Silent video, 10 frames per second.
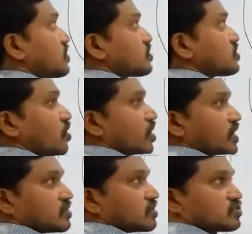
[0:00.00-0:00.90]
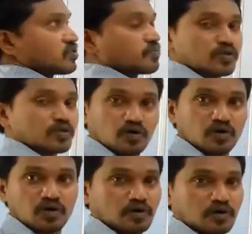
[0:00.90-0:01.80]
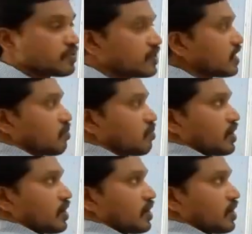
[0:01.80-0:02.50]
border, superior medial border,